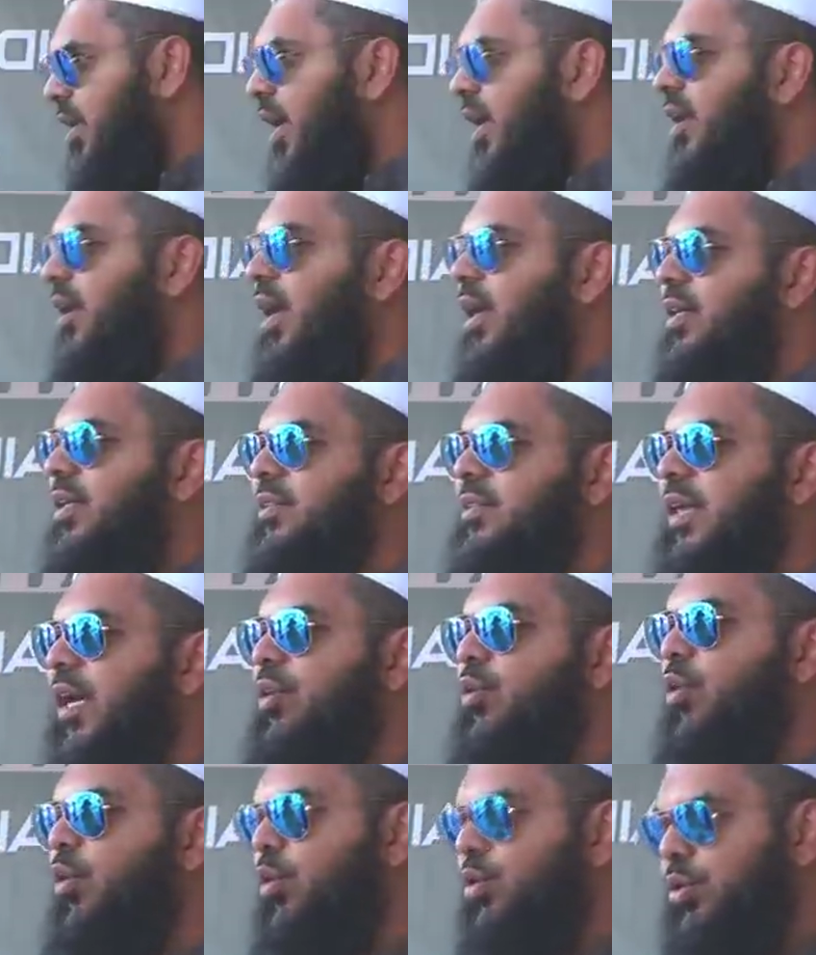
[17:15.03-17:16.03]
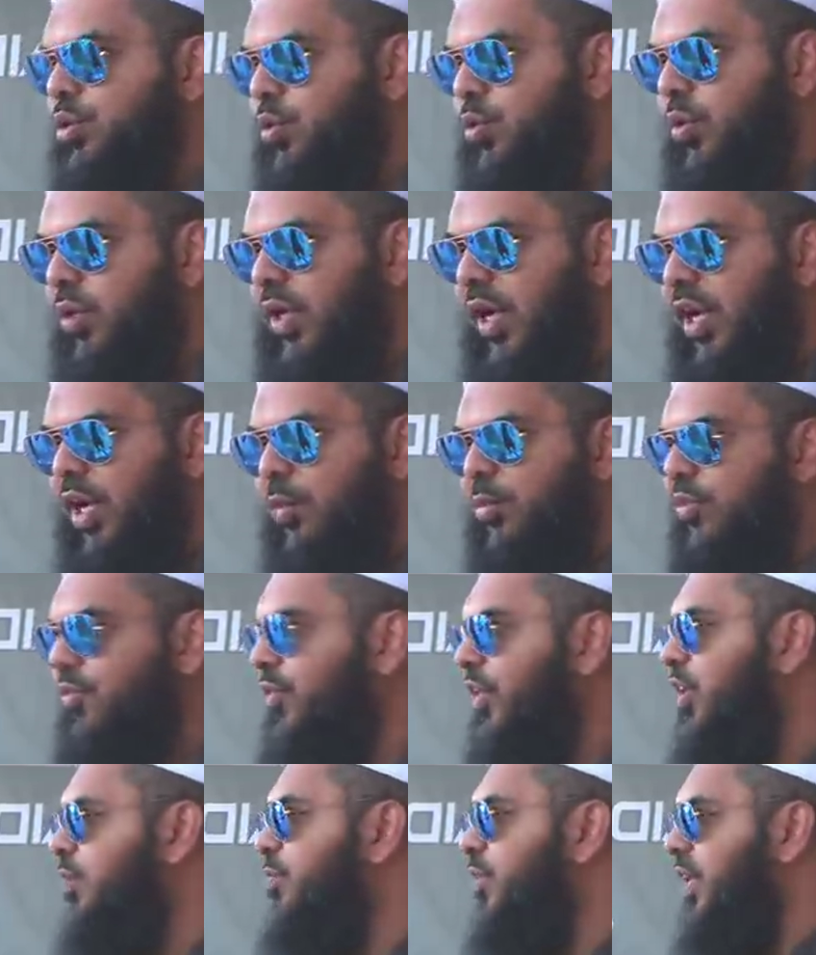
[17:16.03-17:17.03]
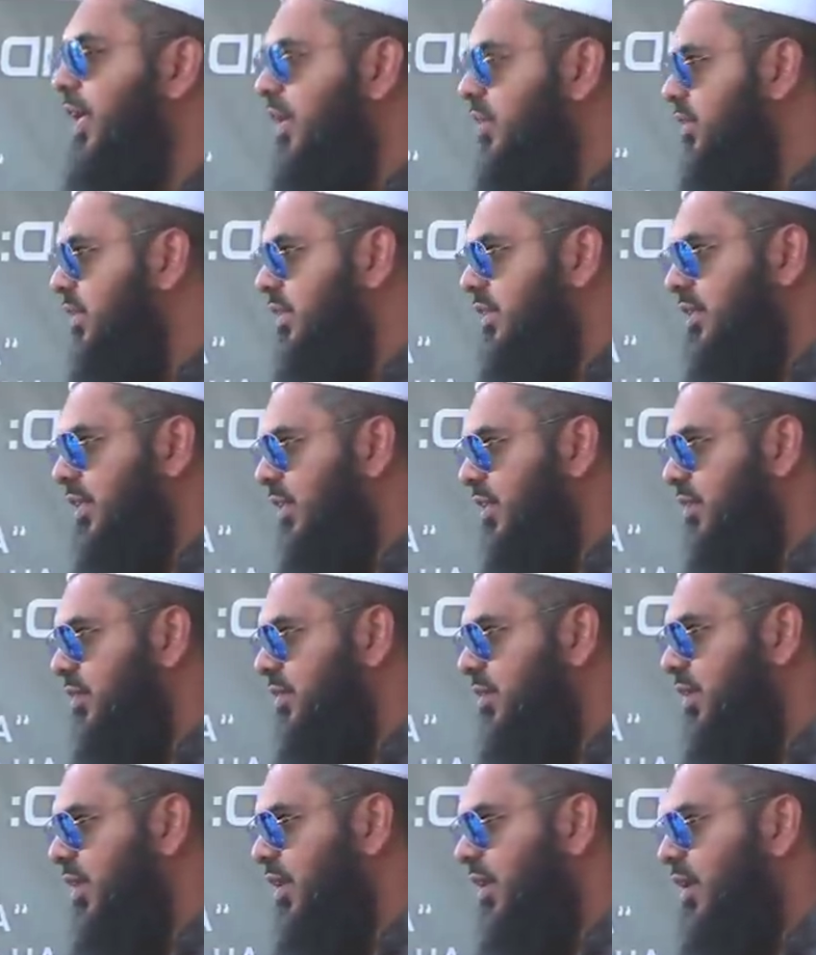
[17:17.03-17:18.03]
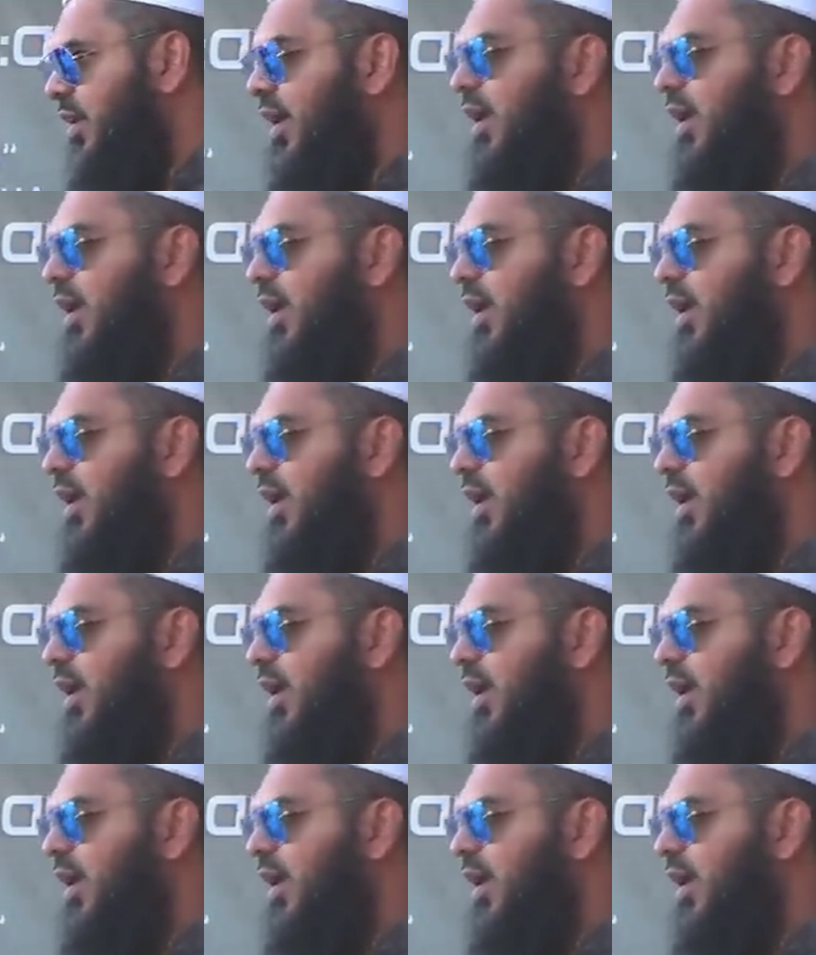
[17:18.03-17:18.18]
Allah does not hold you accountable for anybody else's sins. Mm.